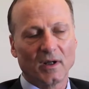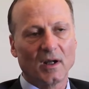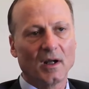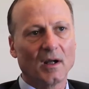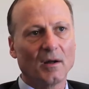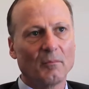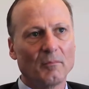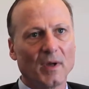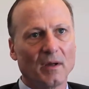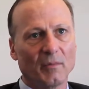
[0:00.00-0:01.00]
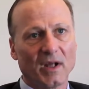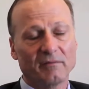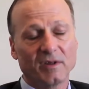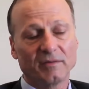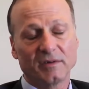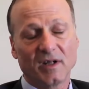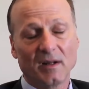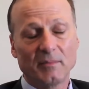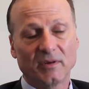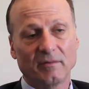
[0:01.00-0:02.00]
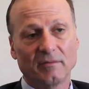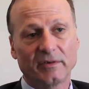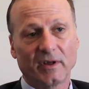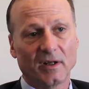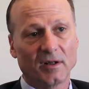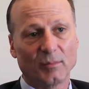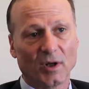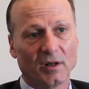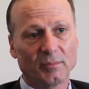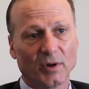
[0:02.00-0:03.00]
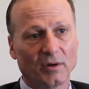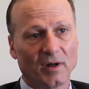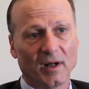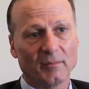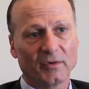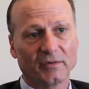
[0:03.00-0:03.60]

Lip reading: and we have different types of study abroad programs,